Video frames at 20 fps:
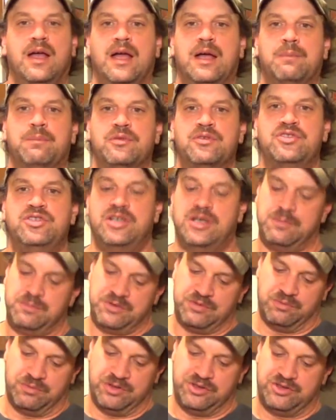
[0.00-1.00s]
Apple
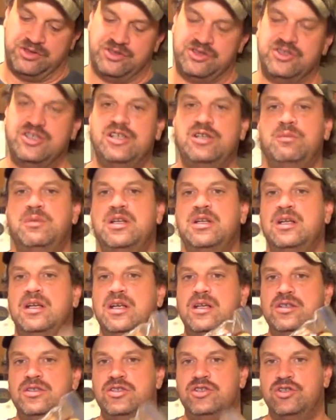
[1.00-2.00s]
chips with cinnamon
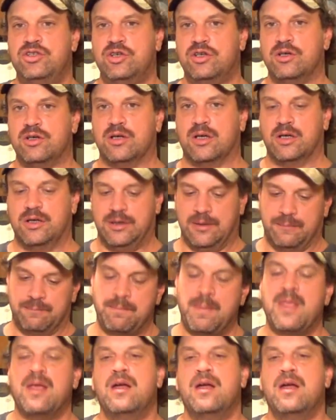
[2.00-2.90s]
and sugar on there.